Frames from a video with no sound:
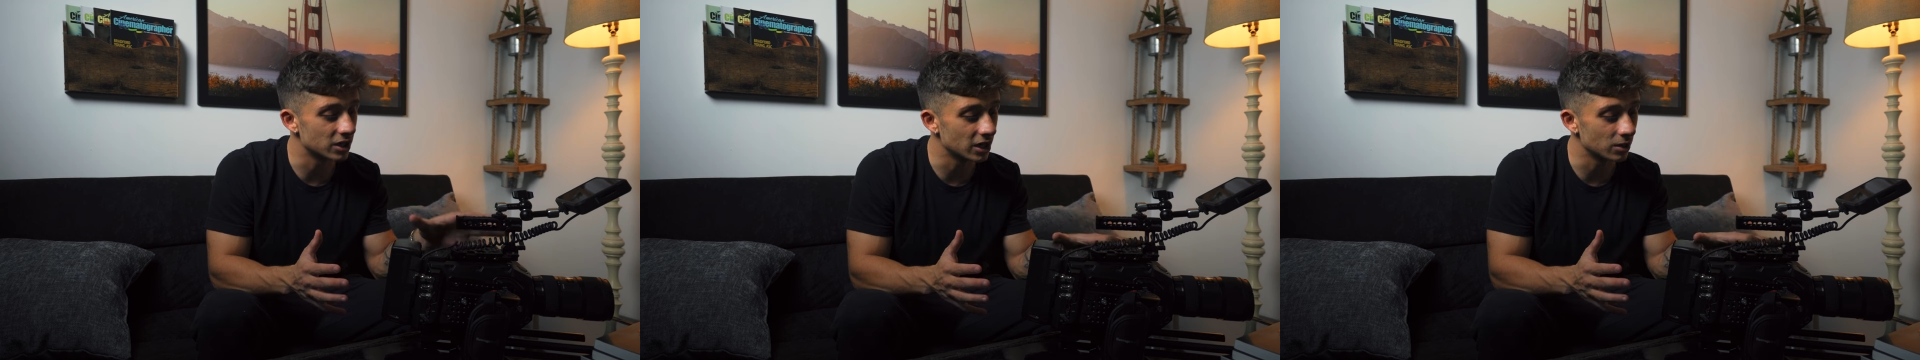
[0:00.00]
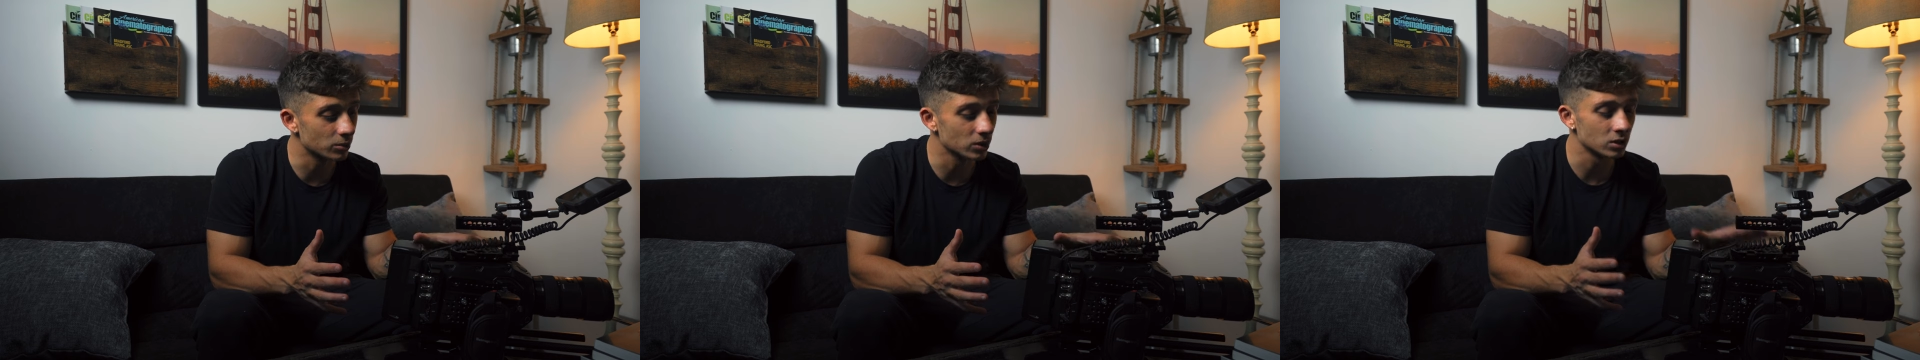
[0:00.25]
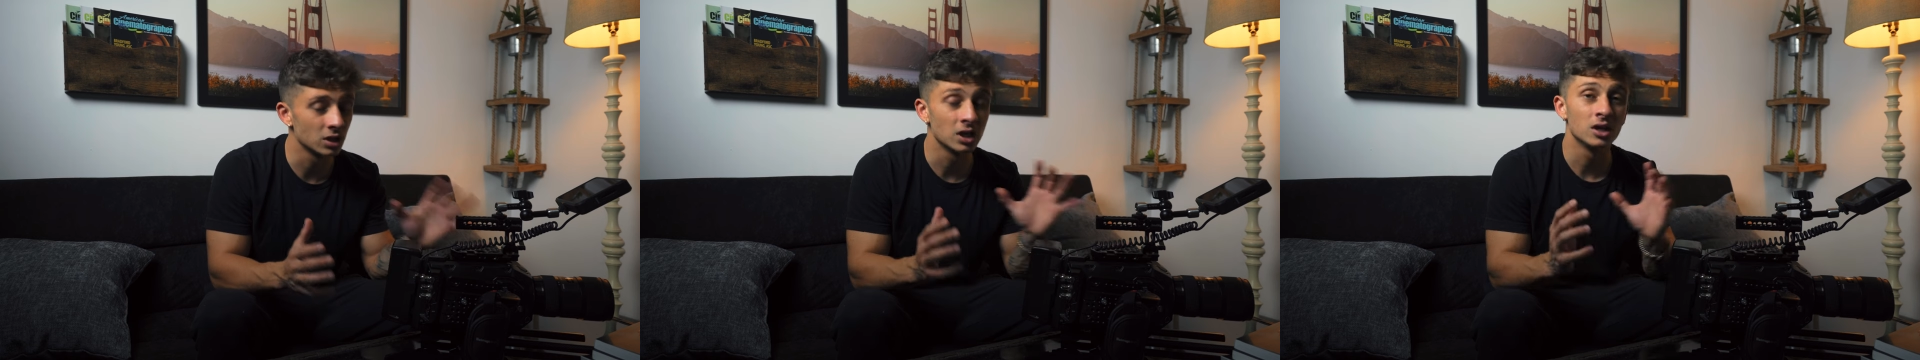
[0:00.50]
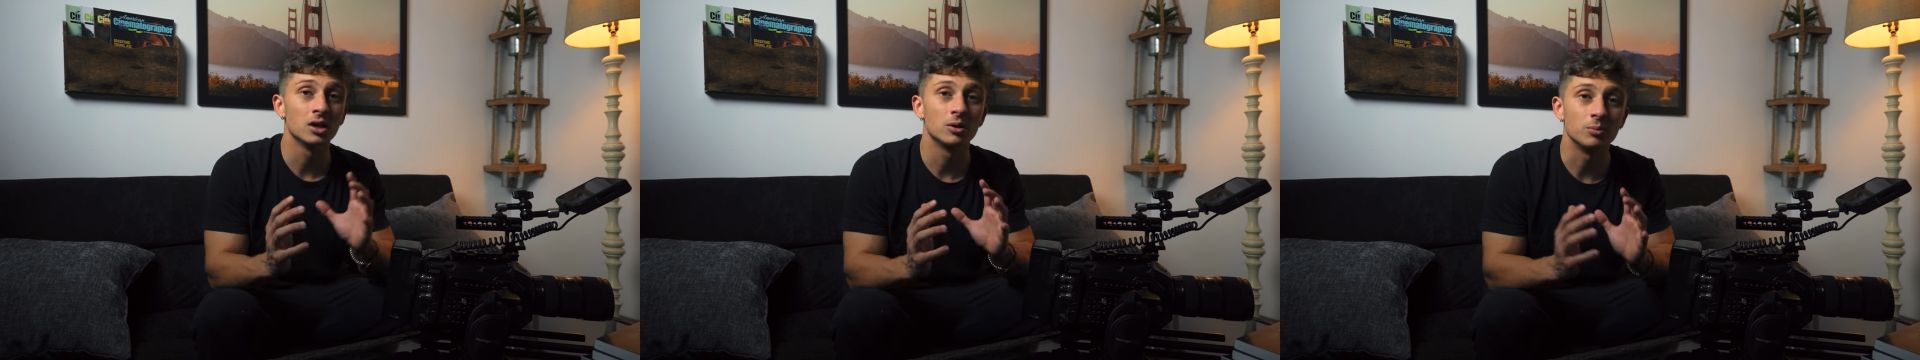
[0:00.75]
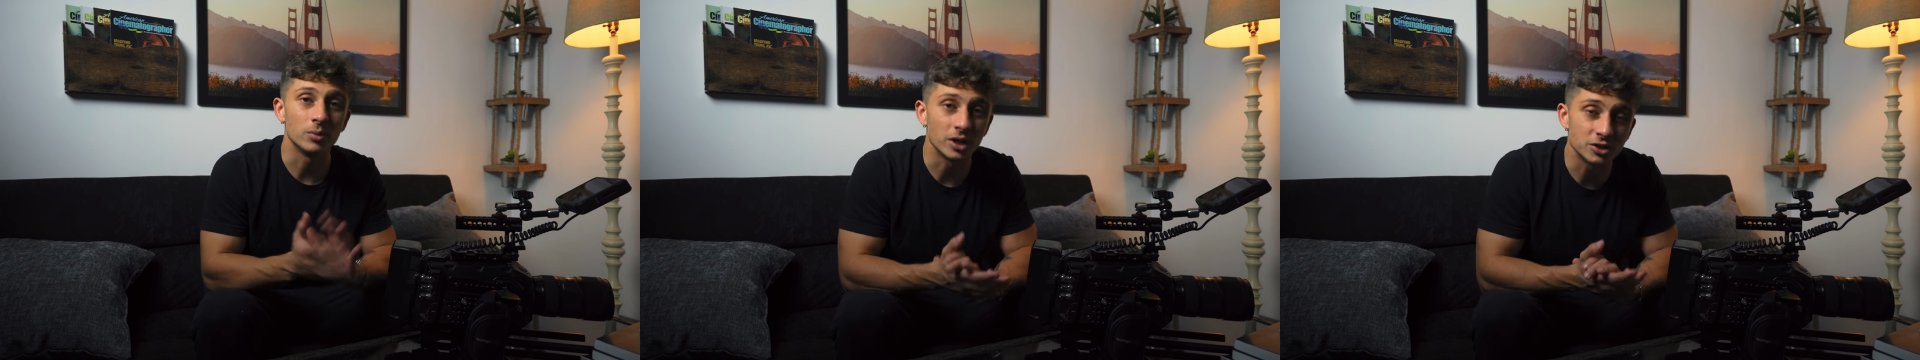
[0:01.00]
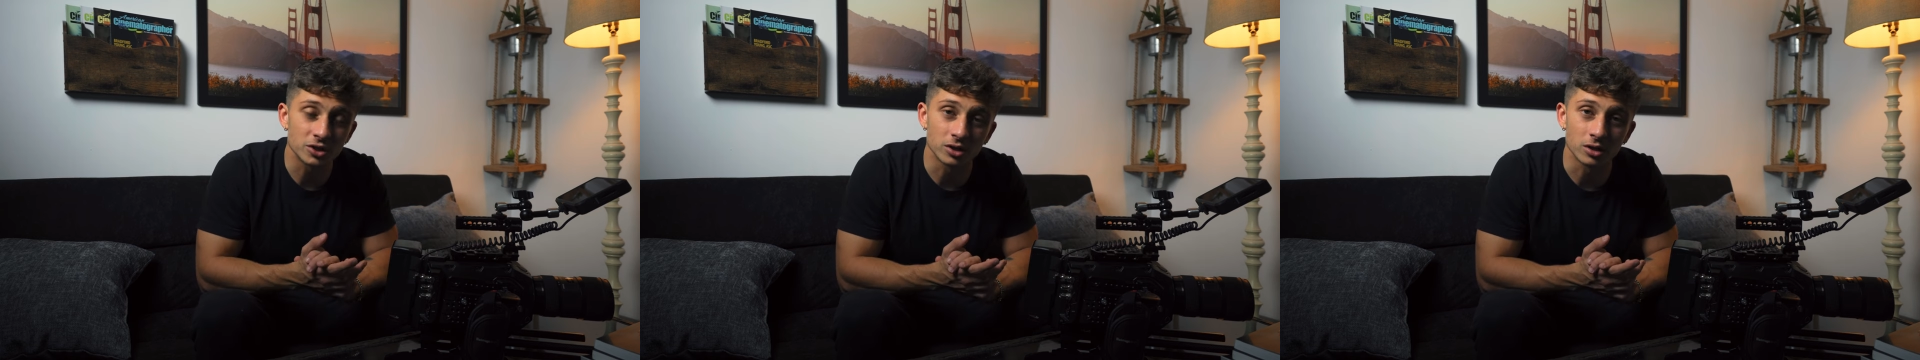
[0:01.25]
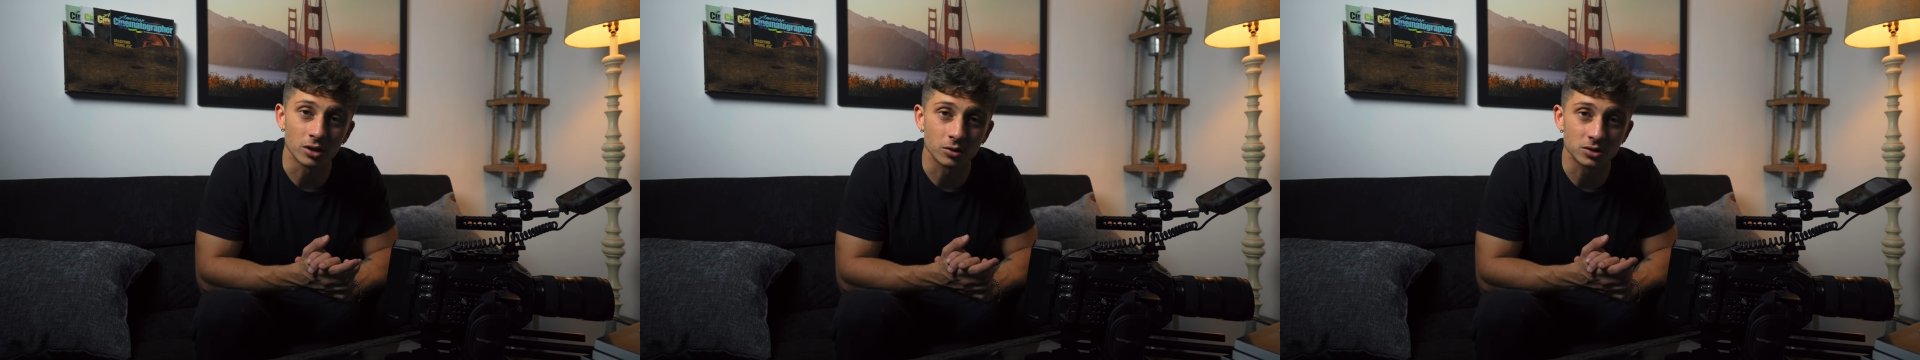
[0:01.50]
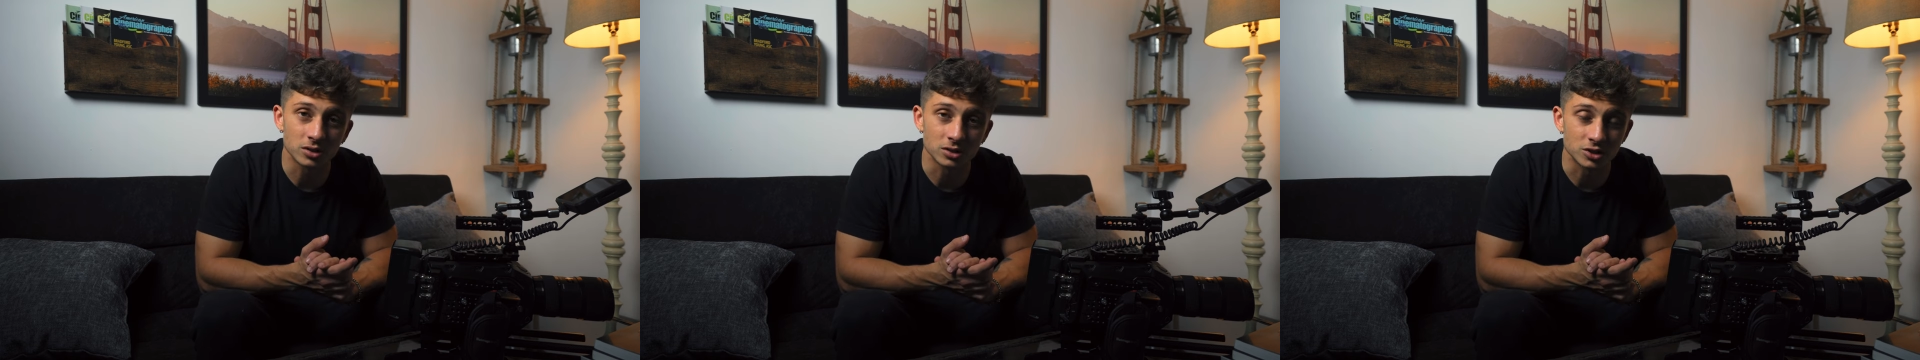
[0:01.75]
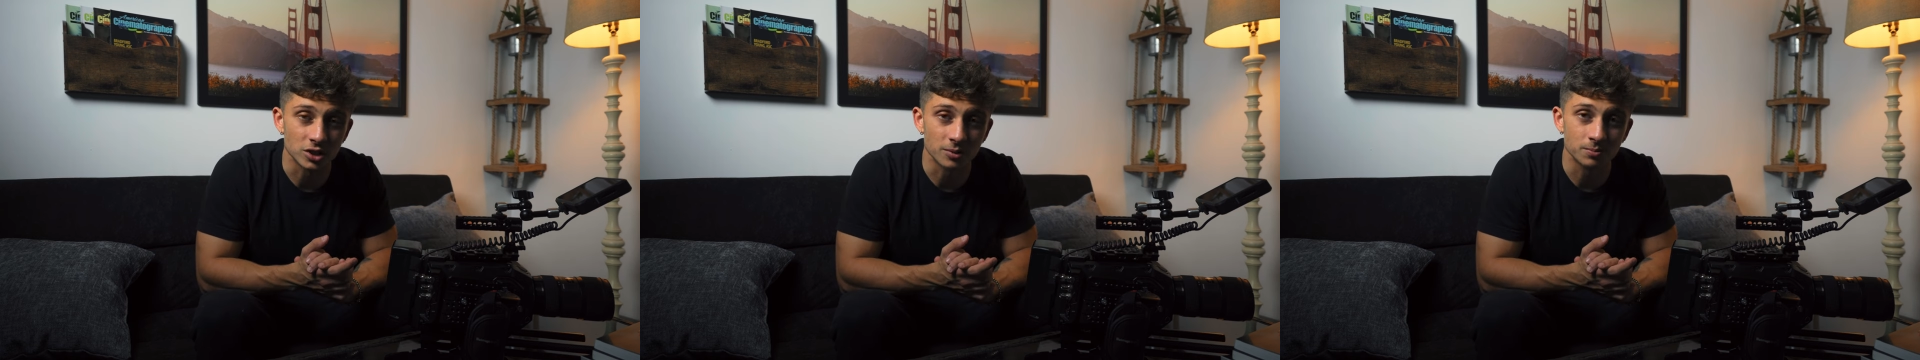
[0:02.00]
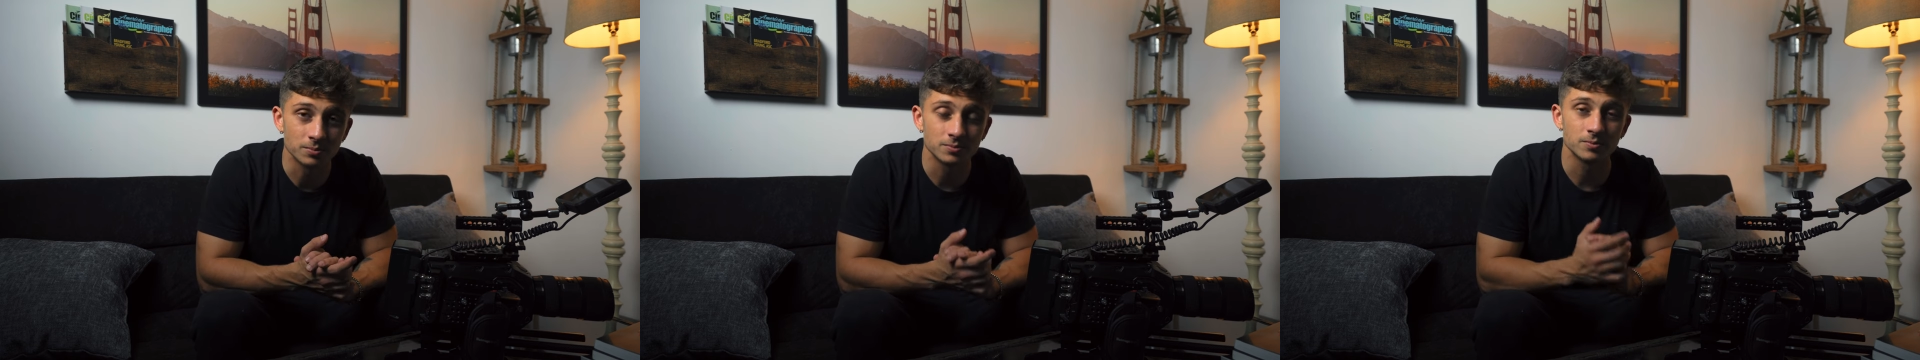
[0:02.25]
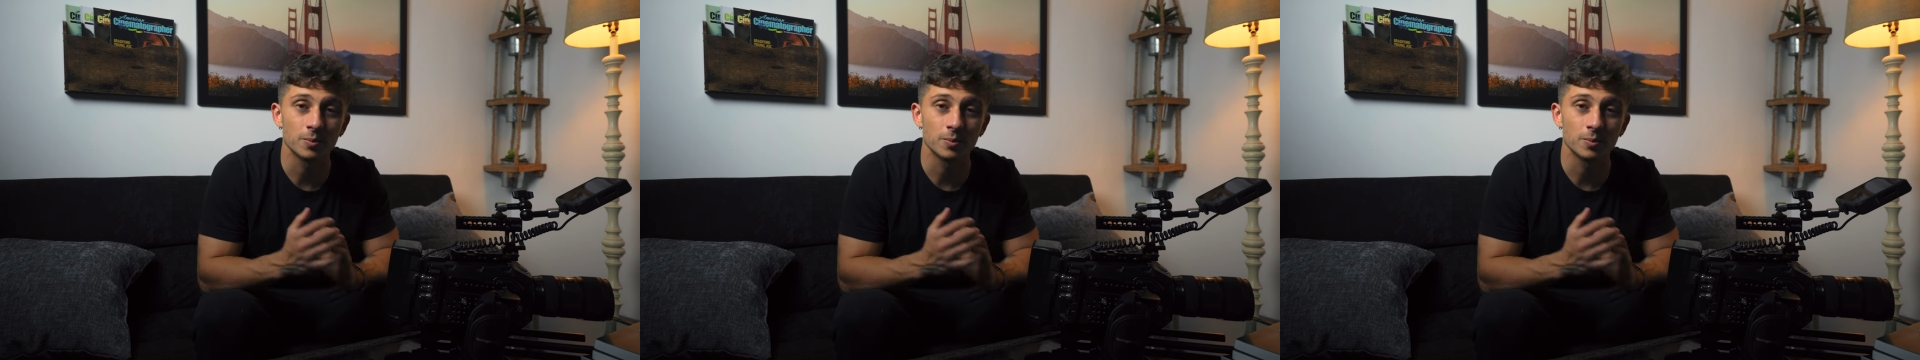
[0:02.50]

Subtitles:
camera, make sure you're going to the gym.